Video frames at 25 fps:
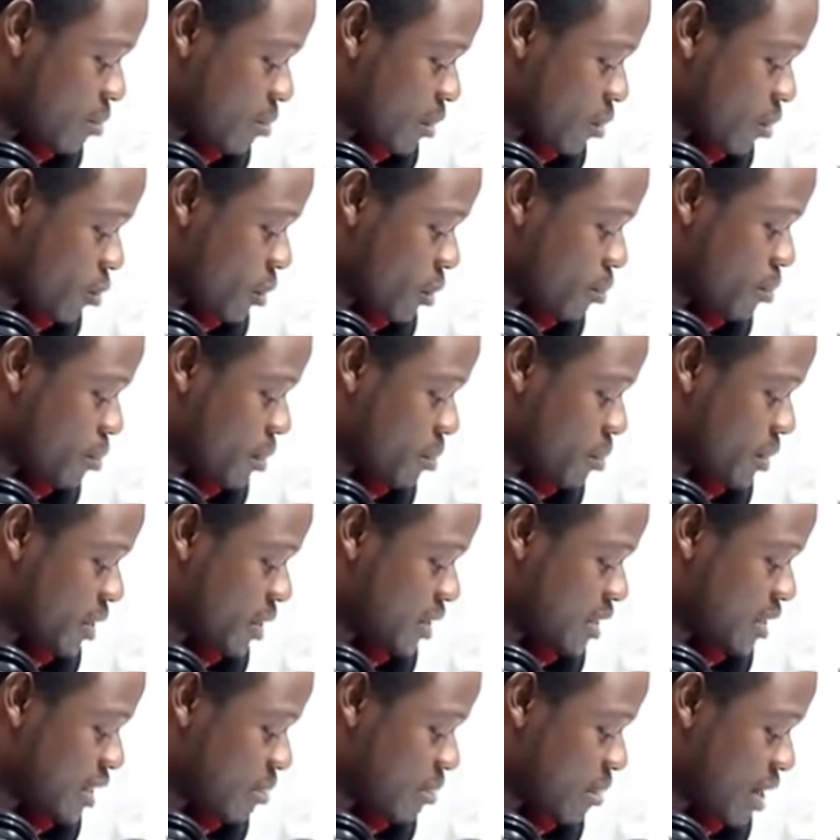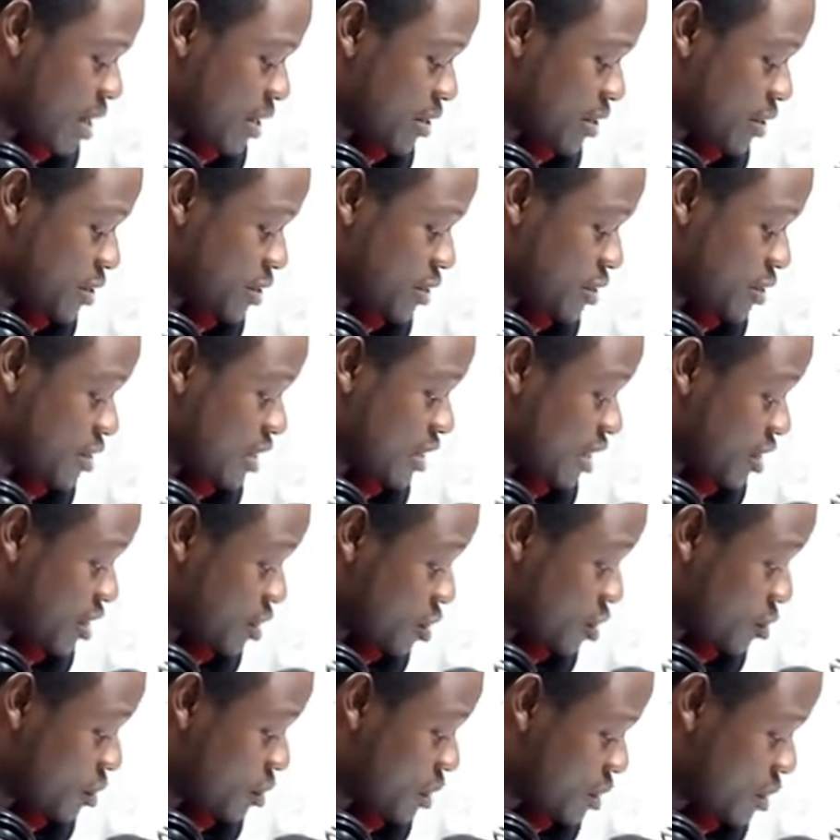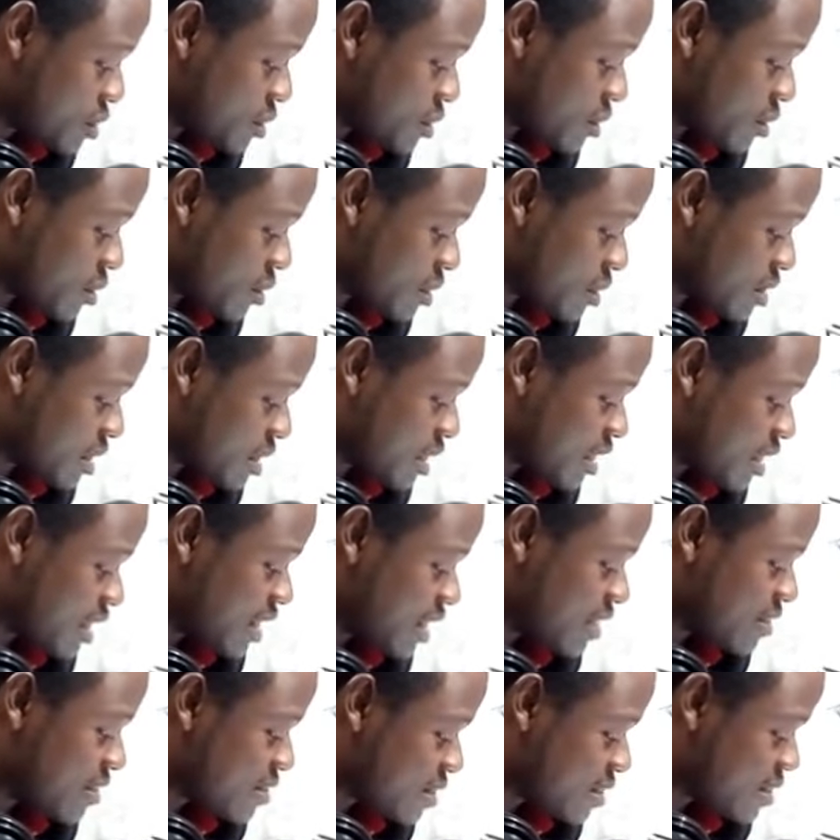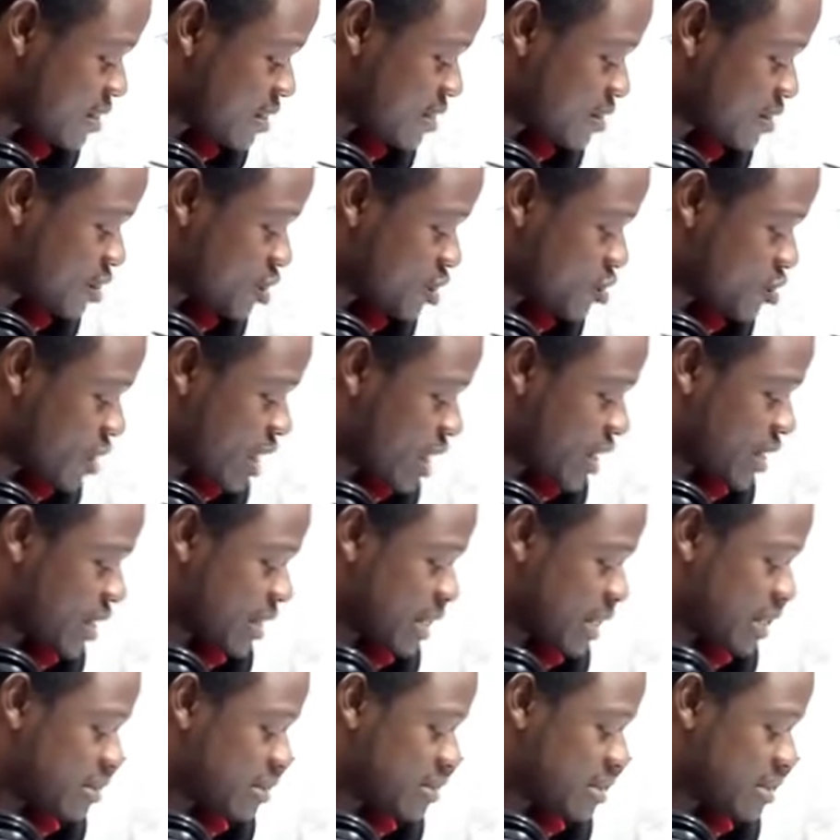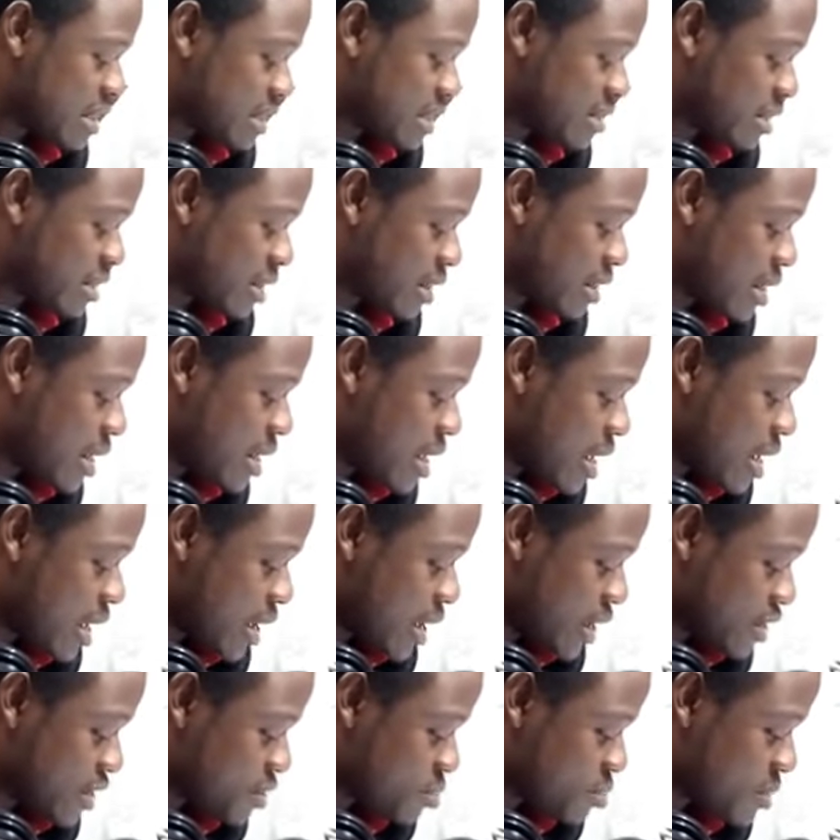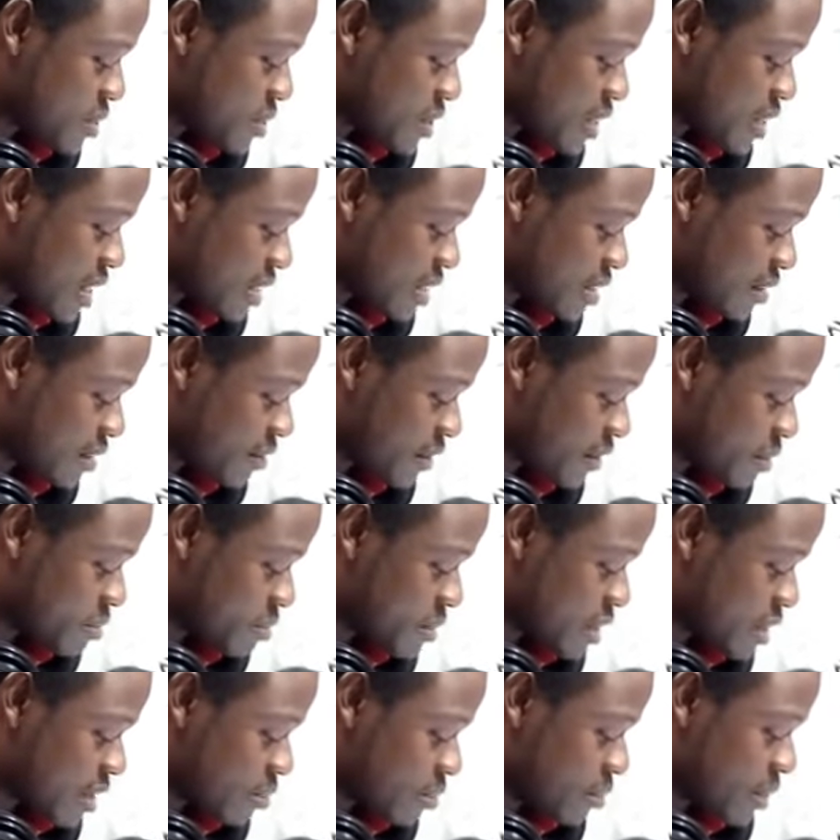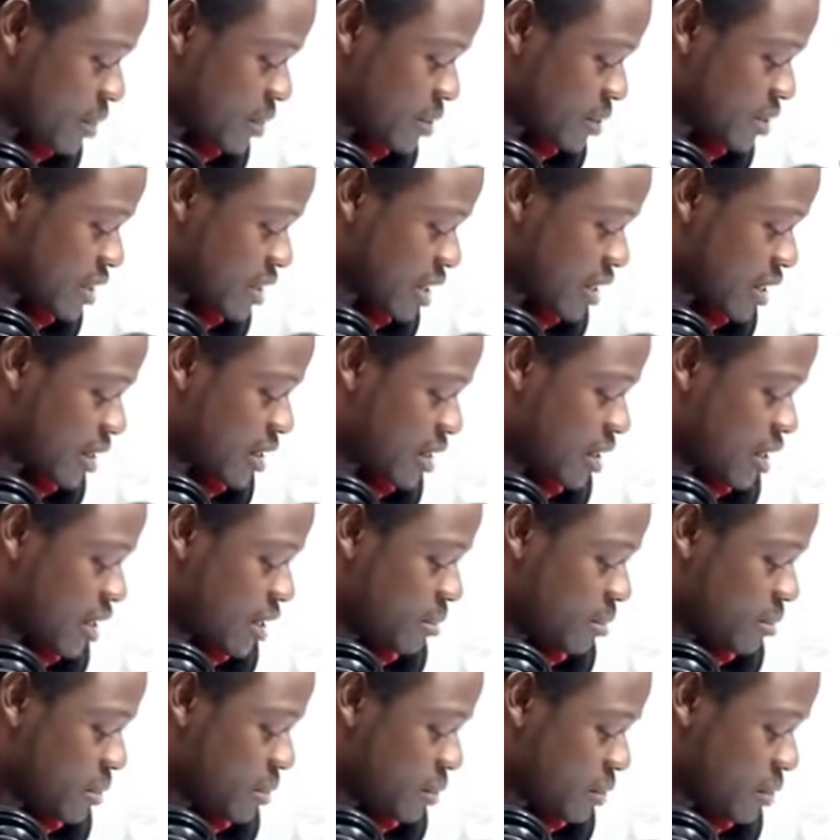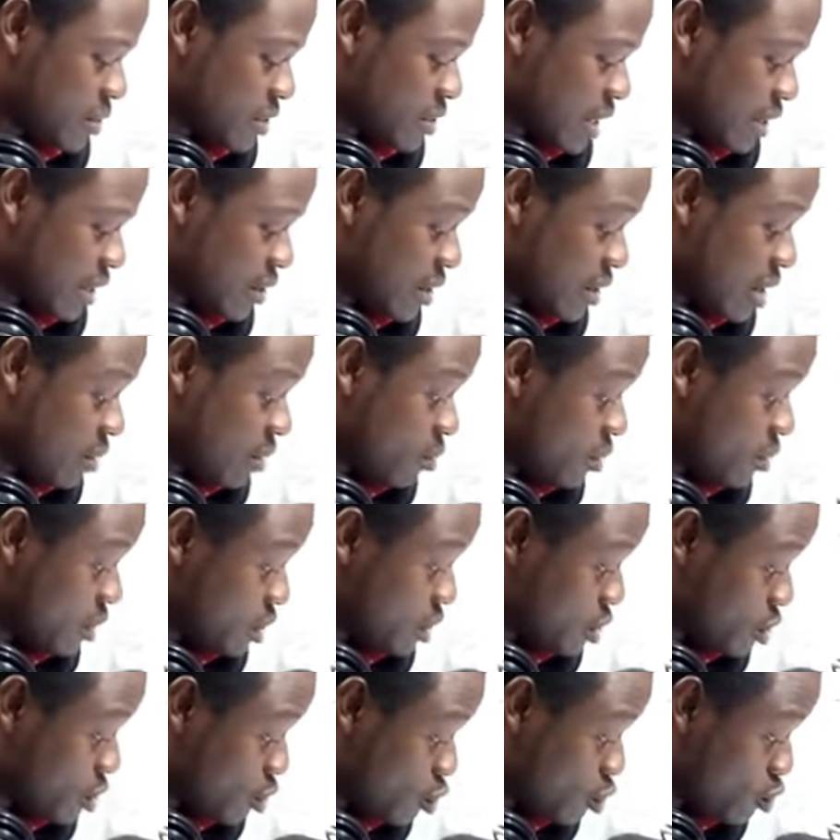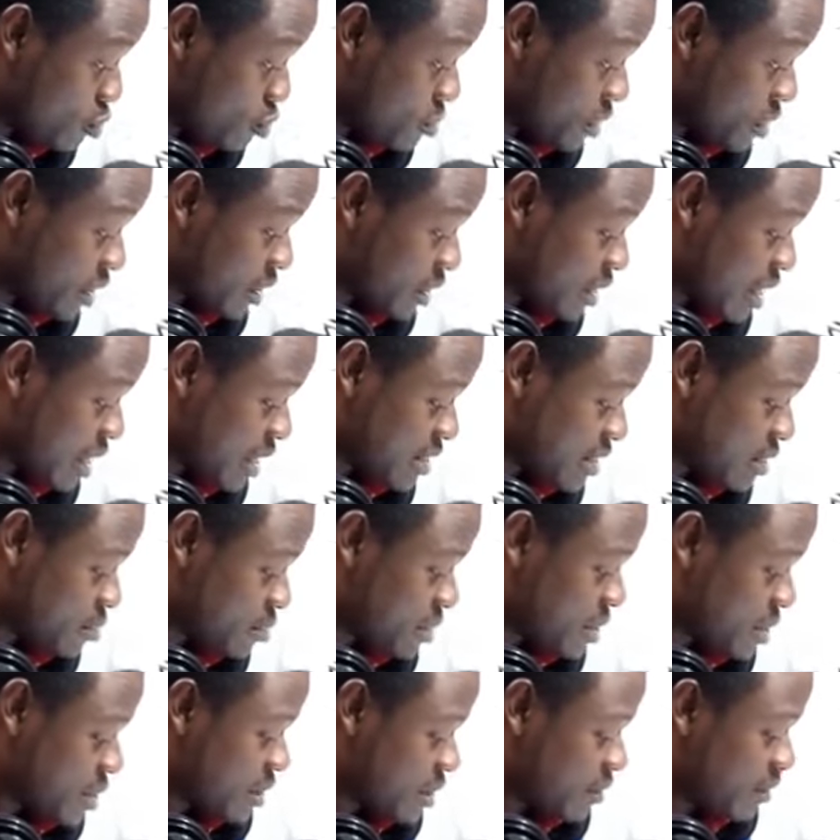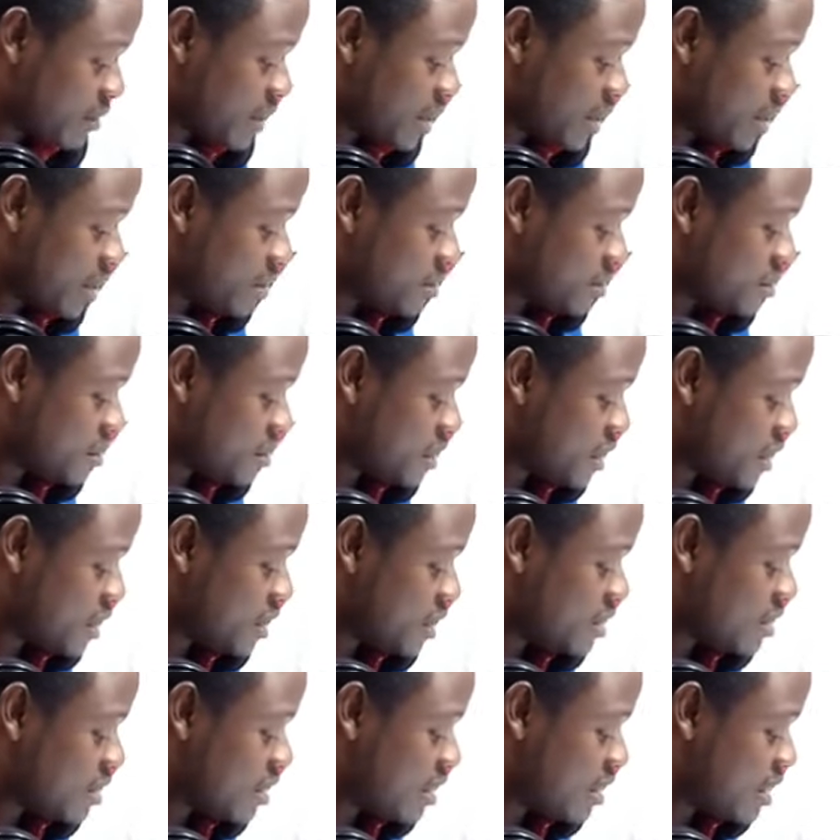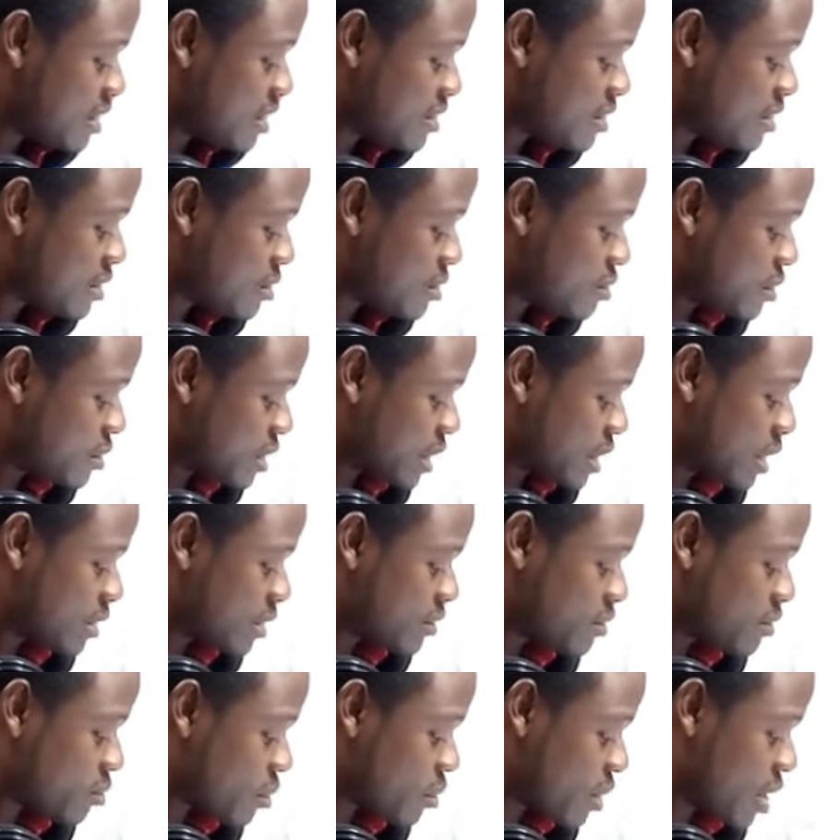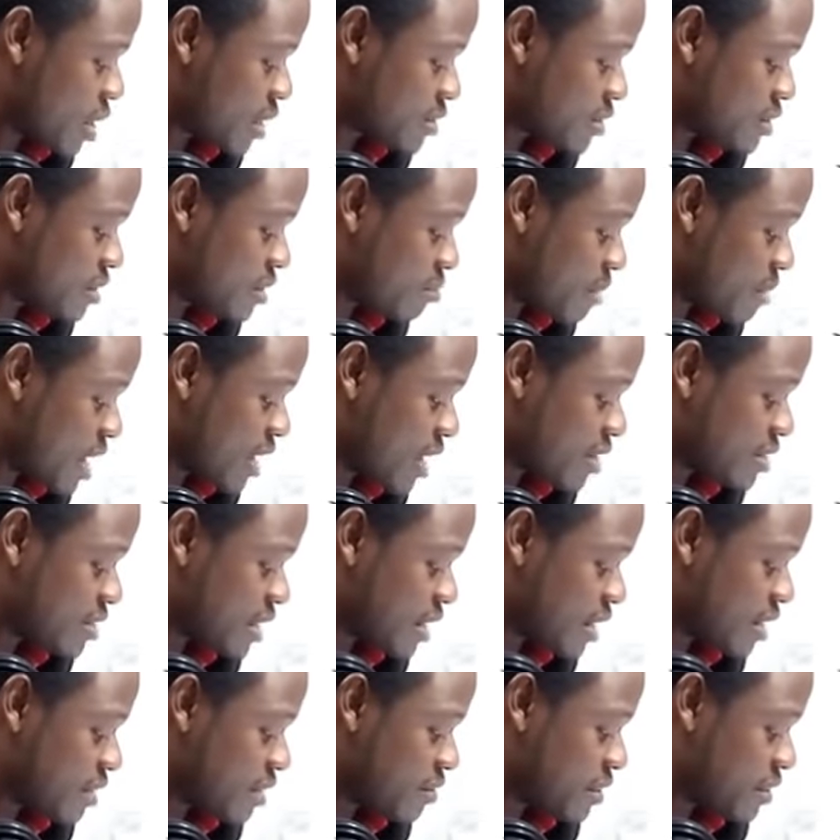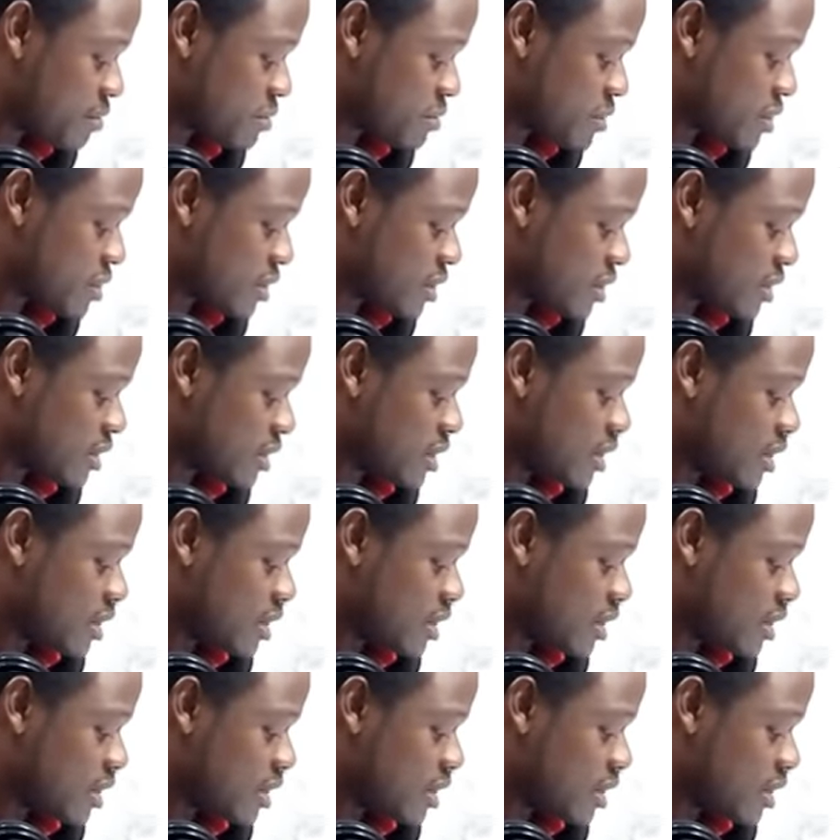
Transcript: But what prominent Egba indigenes are doing to contain incessant strike in health sector especially at FMC Abeokuta, because another one is looming as the Minister of Health didn't listen to the health workers' demand at FMC.